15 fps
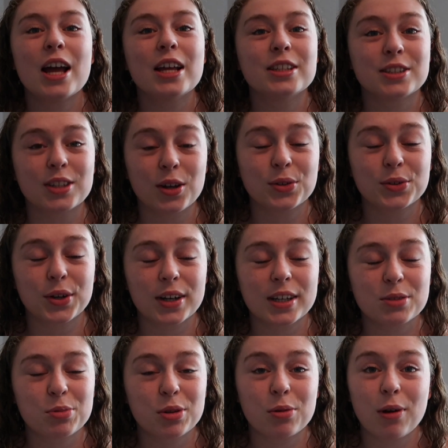So sorry
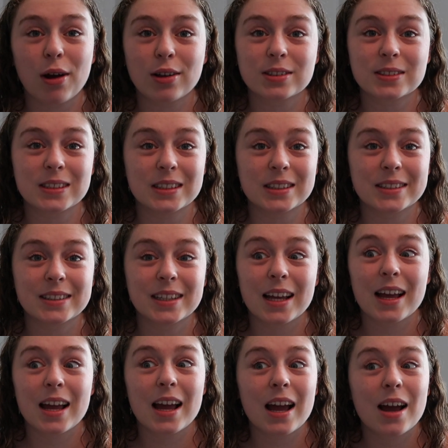it's been a while since
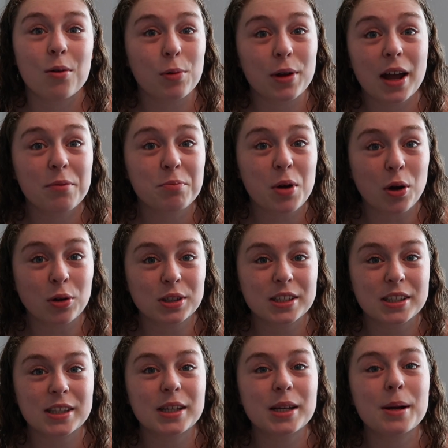we have
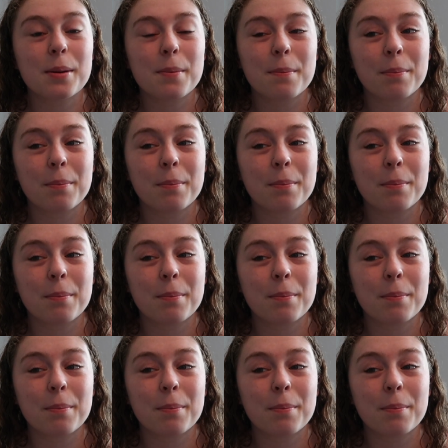posted,